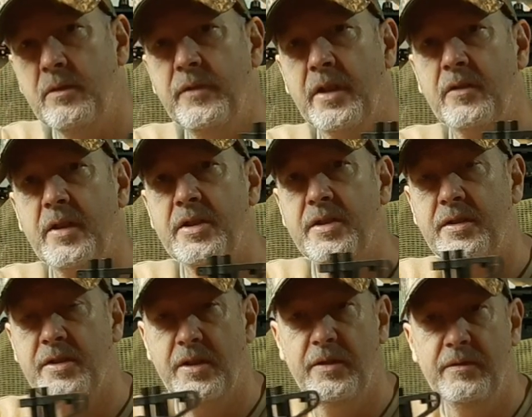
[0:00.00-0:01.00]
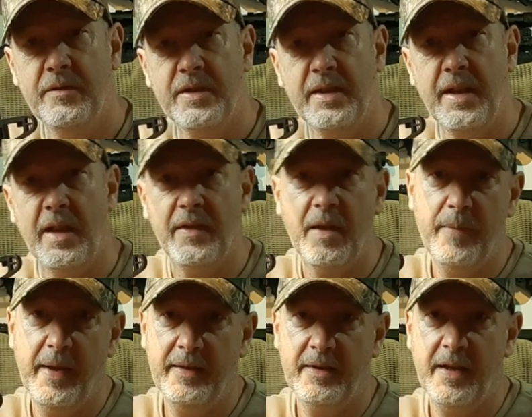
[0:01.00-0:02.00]
configuration too and see how that
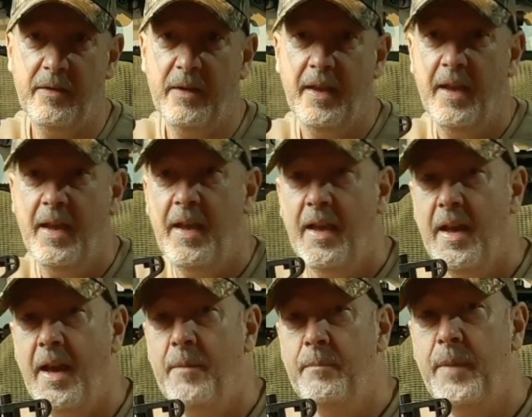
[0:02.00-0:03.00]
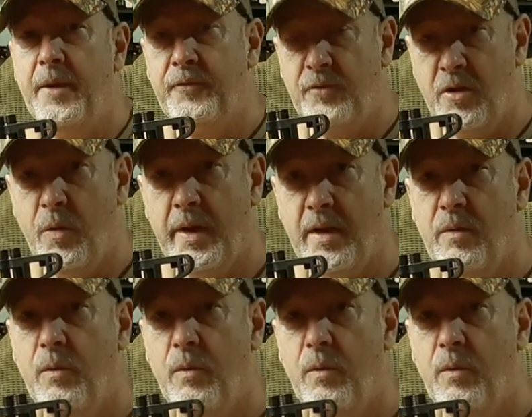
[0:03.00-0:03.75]
pans out. But for a quick